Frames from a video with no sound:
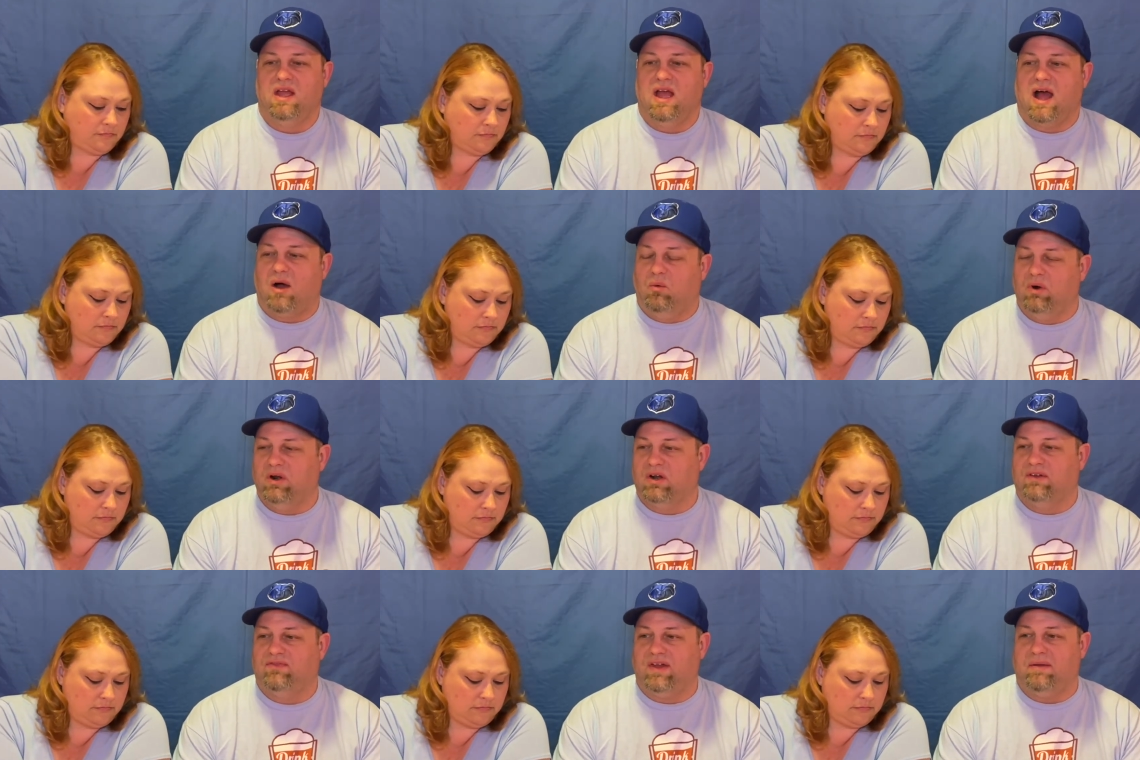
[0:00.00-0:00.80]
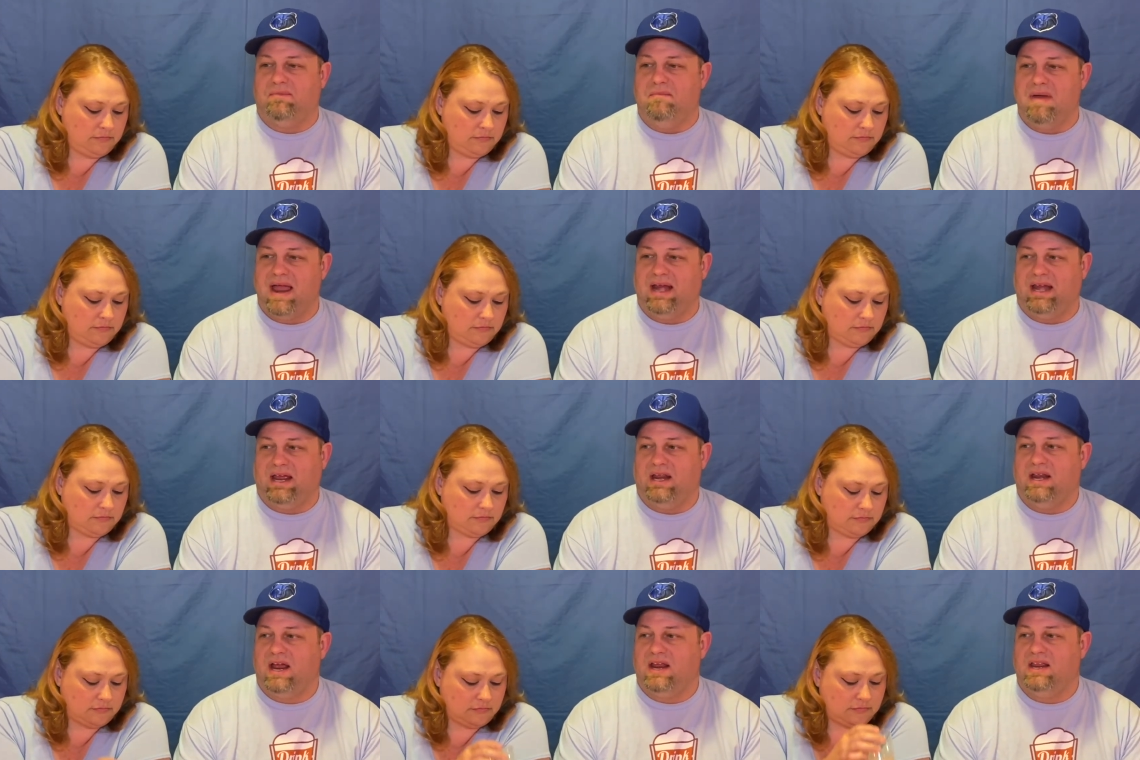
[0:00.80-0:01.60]
Speaker 1: I wonder if they've made it,
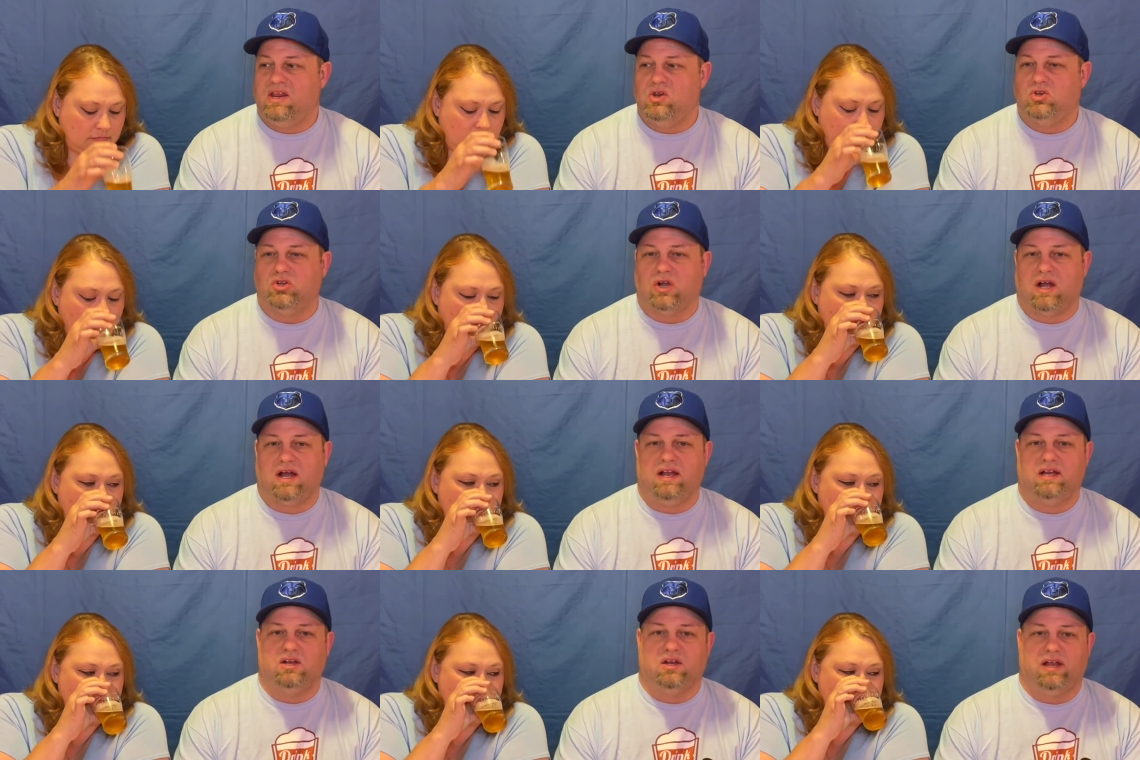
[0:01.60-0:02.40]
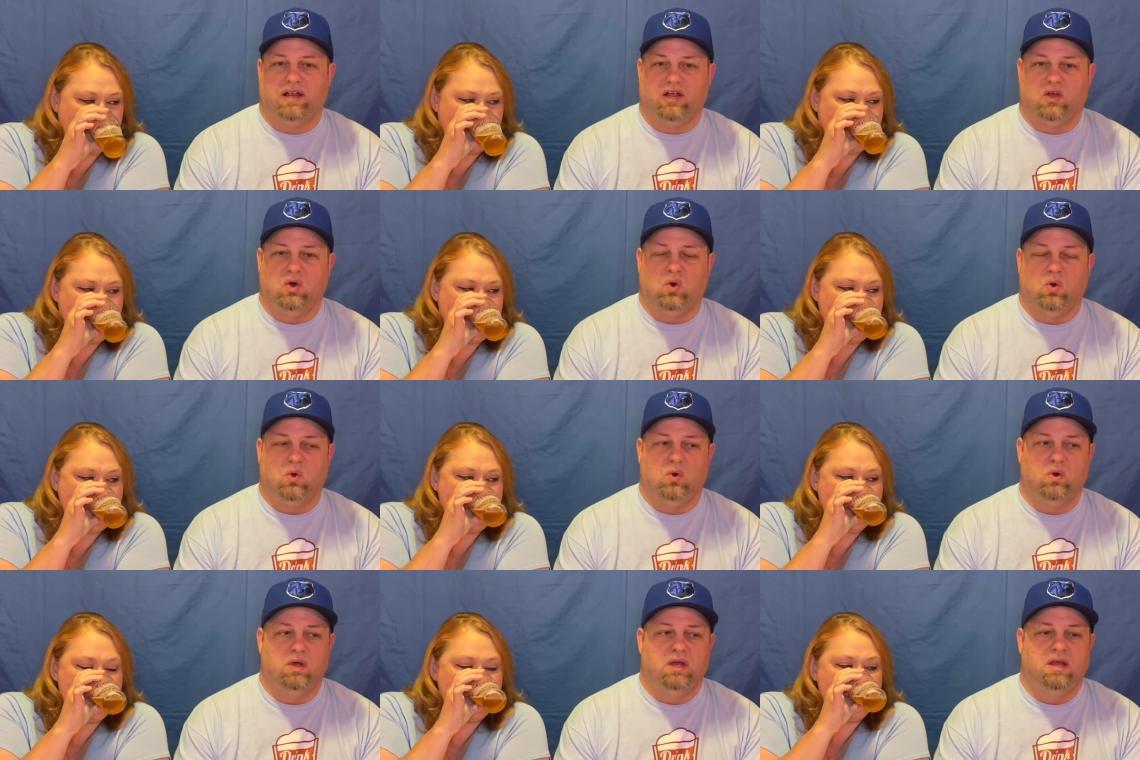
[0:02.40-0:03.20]
and then you try it and you're like cool,
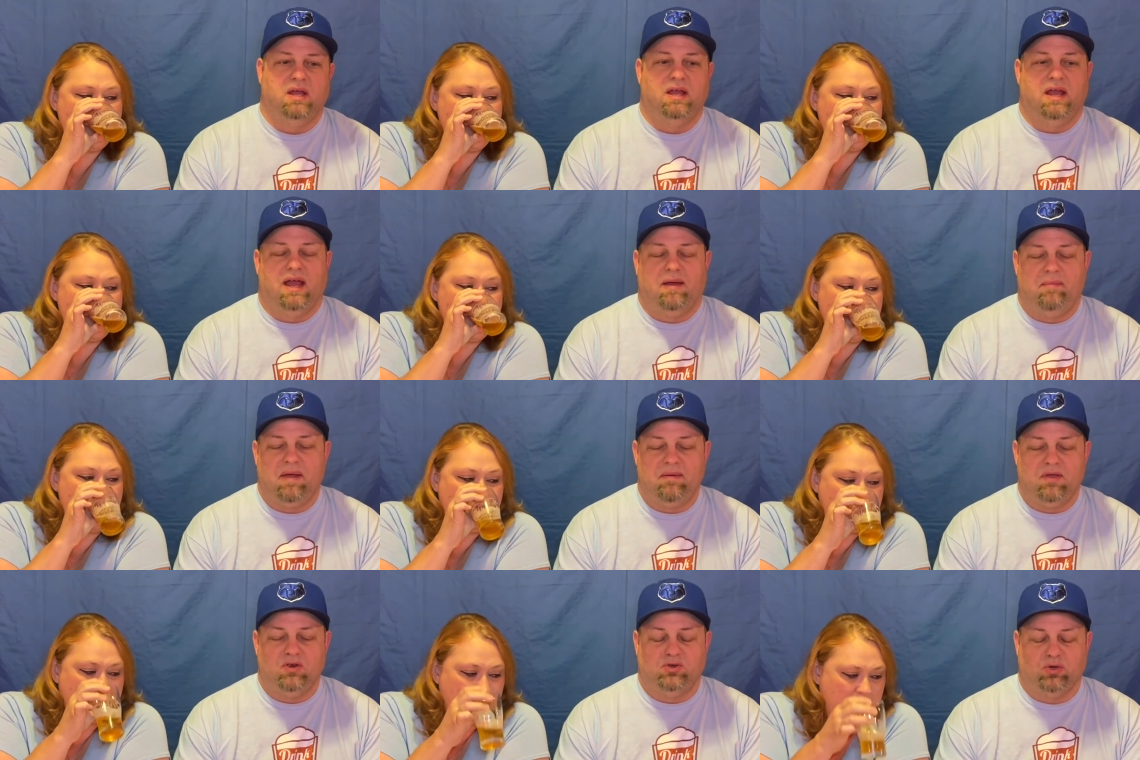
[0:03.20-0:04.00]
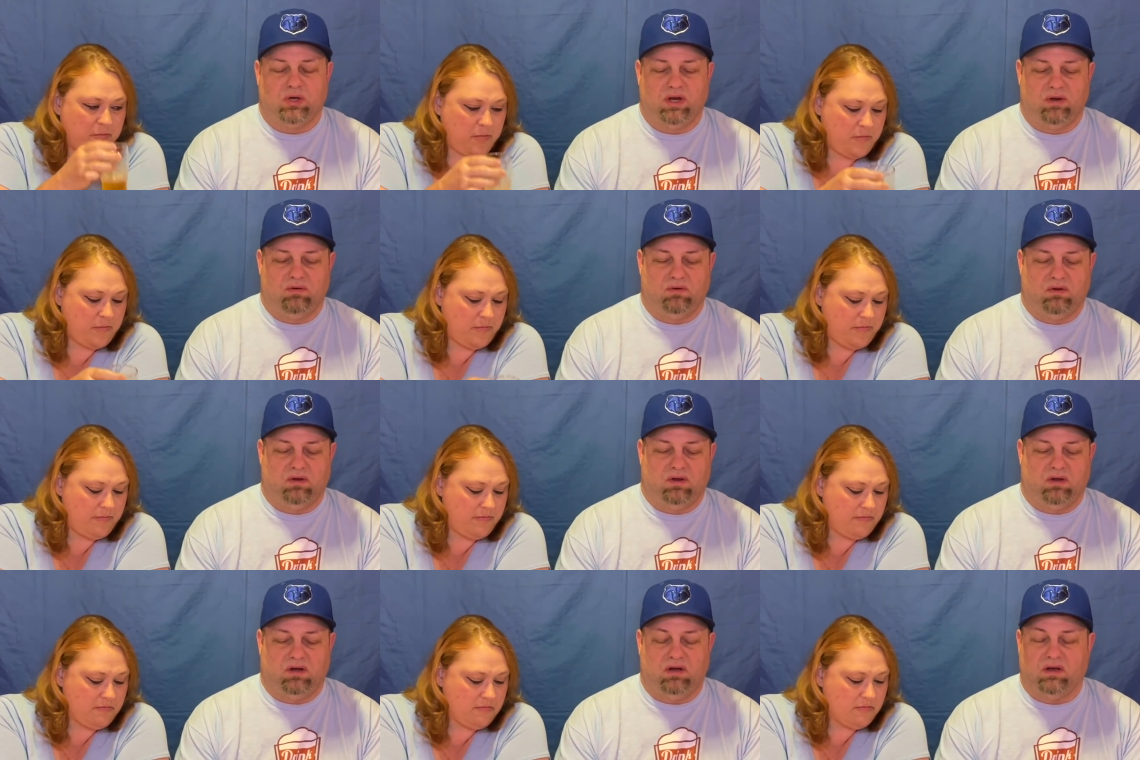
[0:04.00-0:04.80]
and maybe you drink
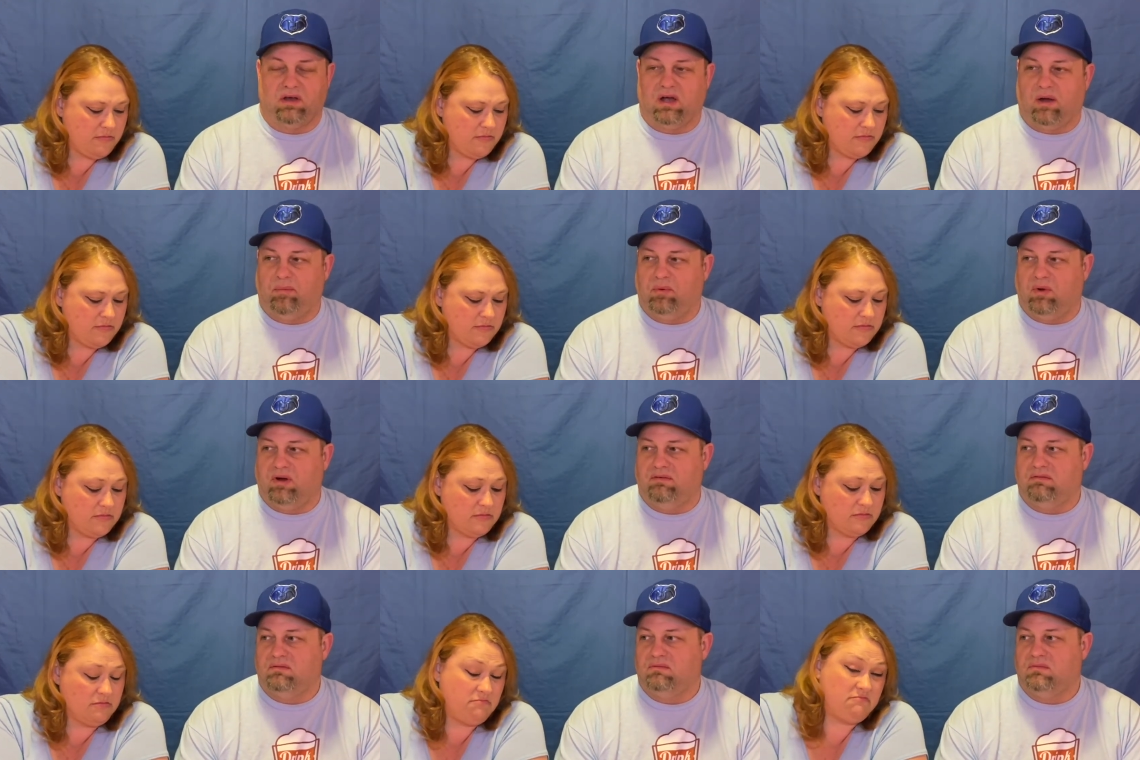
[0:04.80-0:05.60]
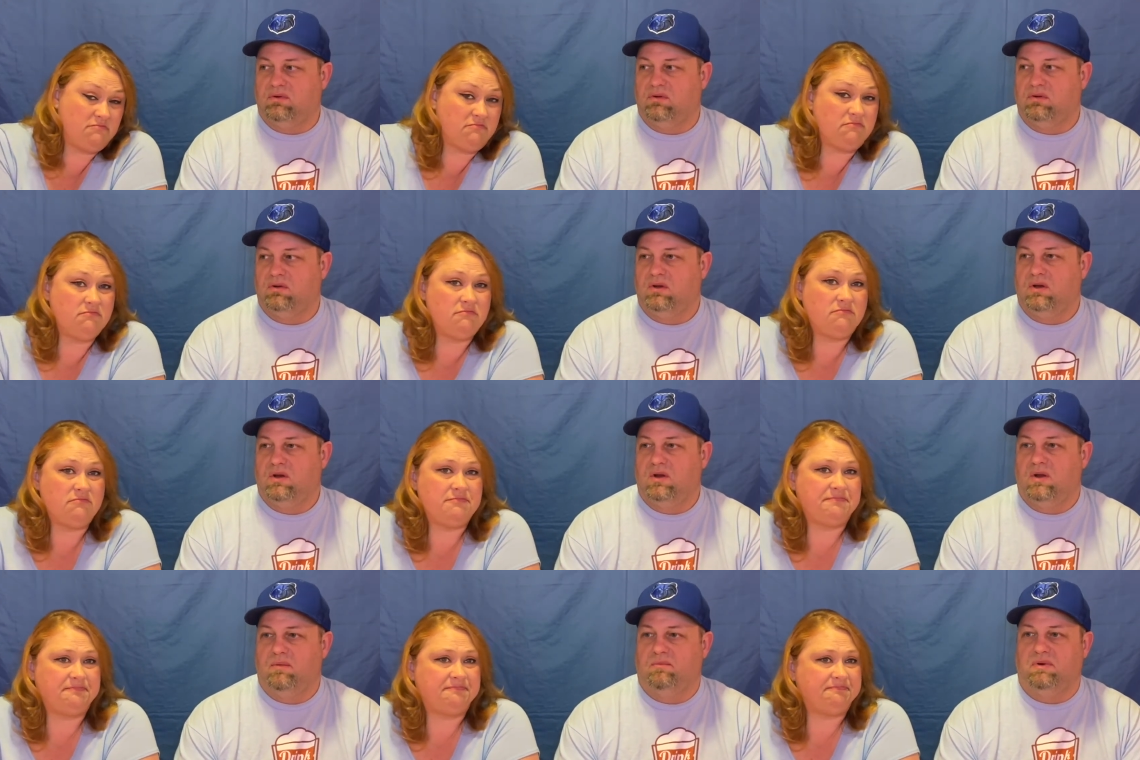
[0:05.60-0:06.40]
a couple of them,
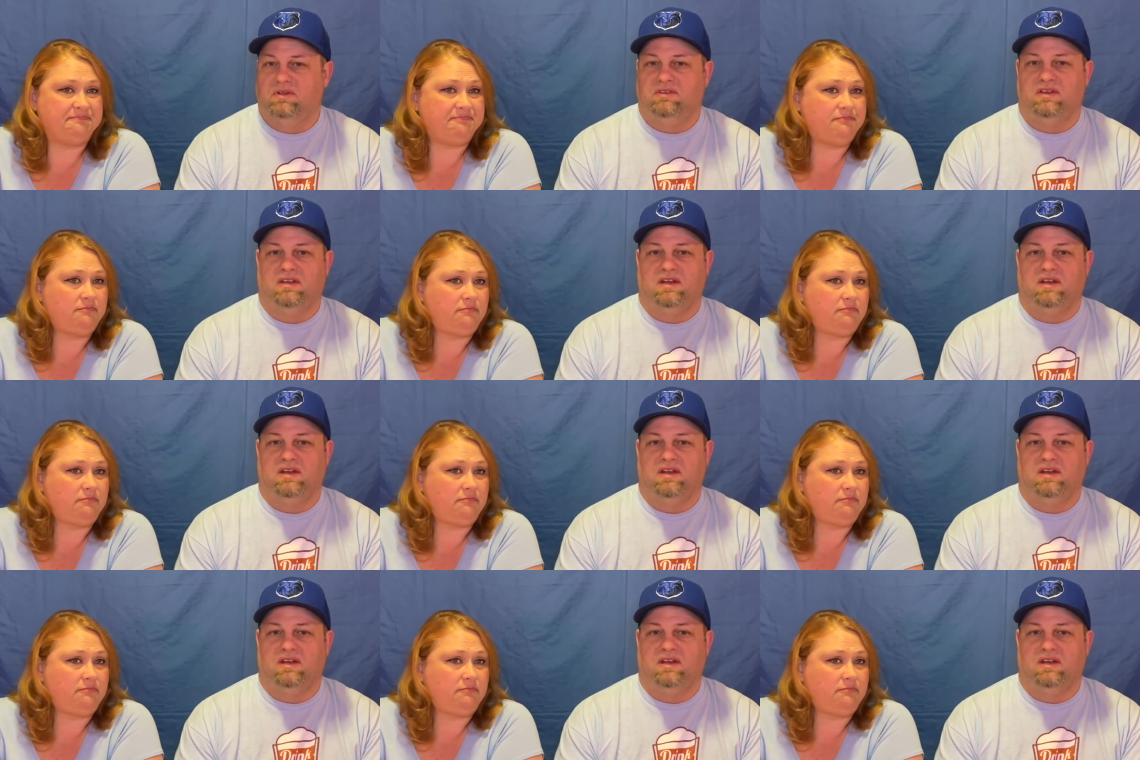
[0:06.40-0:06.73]
but then